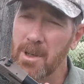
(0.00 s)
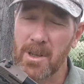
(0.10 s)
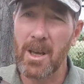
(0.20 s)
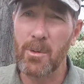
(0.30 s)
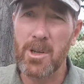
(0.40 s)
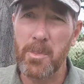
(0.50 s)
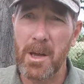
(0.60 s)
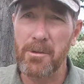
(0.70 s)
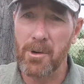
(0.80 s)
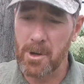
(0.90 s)
You get what you
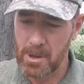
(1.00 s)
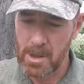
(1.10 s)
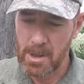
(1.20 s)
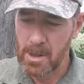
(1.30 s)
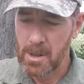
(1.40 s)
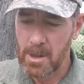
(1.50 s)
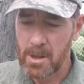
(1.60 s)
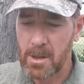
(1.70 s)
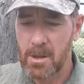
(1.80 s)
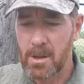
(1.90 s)
pay for.
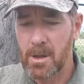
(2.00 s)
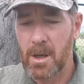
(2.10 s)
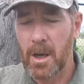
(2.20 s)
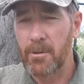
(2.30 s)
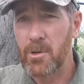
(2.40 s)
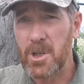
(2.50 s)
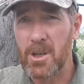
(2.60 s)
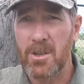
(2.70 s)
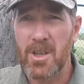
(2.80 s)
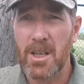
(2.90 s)
I have
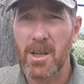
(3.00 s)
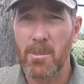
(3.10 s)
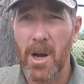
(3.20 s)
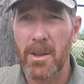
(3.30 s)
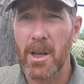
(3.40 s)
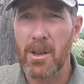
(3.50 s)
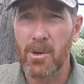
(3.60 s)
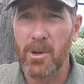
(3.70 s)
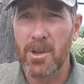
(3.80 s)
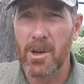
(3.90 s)
Trijicon sights on mine. They
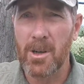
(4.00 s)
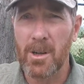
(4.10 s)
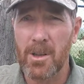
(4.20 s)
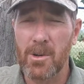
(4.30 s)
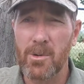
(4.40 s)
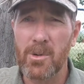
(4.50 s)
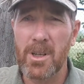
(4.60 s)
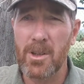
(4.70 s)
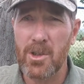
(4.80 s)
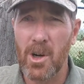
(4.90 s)
glow
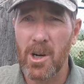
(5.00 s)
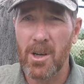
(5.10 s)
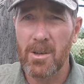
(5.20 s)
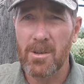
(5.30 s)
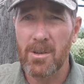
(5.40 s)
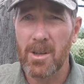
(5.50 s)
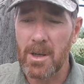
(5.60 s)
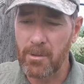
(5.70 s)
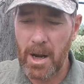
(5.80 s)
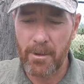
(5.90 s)
in the dark.
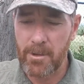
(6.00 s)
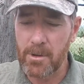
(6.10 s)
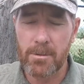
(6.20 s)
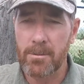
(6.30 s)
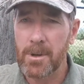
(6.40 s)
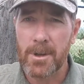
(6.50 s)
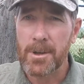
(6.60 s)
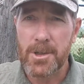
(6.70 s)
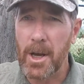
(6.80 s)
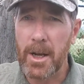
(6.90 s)
You never have to
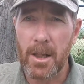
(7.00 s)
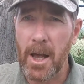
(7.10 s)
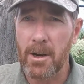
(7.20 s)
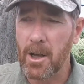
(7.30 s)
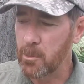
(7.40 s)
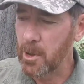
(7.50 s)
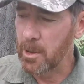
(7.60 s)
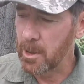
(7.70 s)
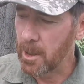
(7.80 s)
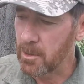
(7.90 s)
shine a light on them or
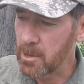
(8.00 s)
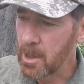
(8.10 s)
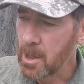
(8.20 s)
anything else.